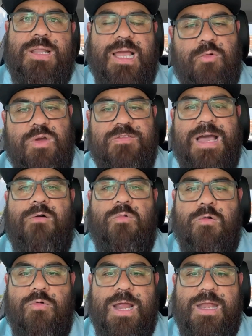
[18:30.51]
Like we've got
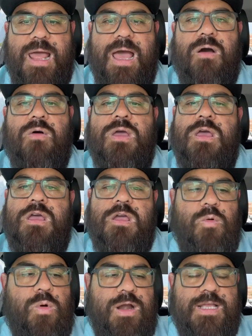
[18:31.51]
one right now
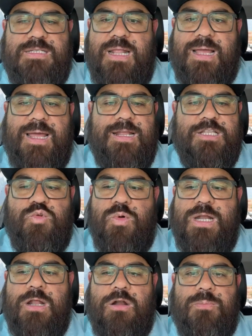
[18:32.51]
where it's like a
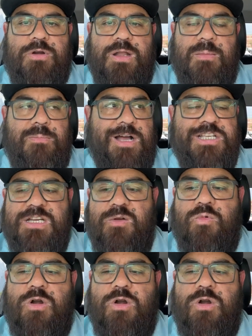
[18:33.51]
$20 per day budget.